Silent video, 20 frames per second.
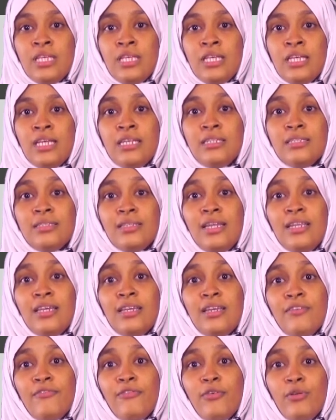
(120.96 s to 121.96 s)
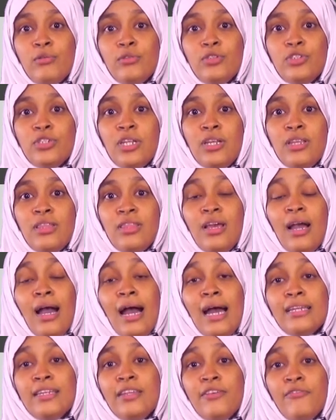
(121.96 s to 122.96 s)
In studying evolution, there
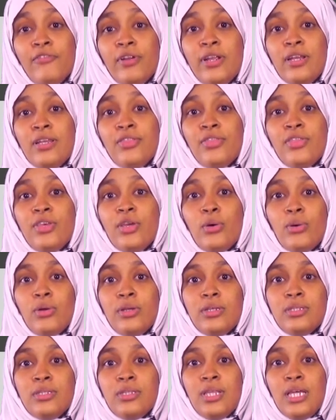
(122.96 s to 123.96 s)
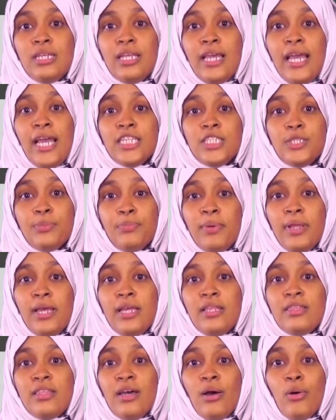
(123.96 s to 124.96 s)
are different theories that
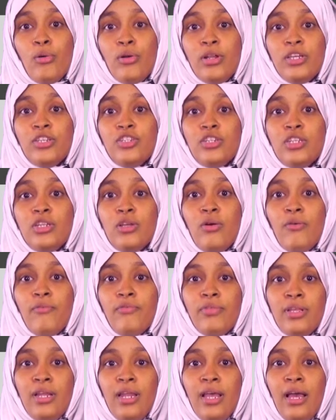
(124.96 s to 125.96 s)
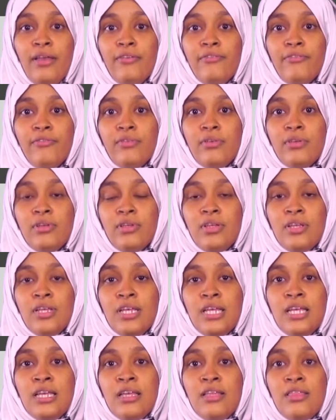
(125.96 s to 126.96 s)
explain the origin of the life.
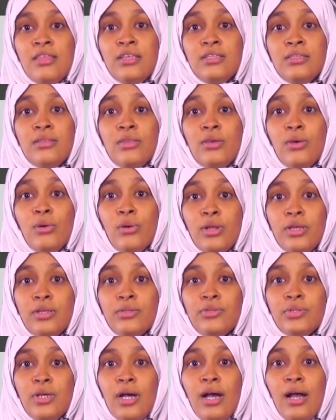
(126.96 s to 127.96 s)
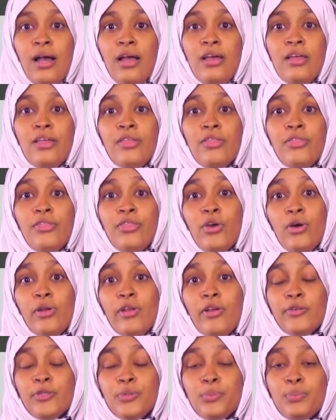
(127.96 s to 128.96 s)
These theories are theory
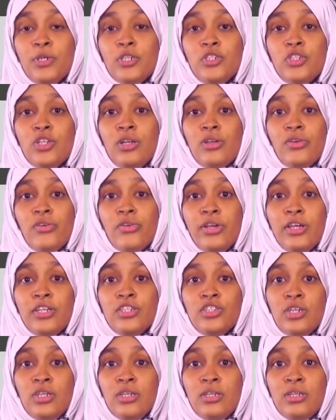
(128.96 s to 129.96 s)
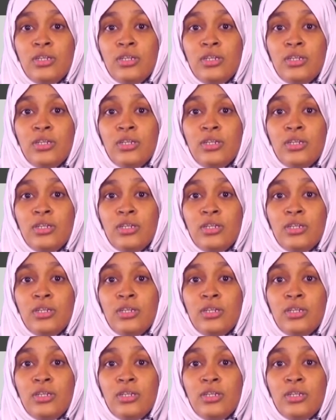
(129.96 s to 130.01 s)
of special creation,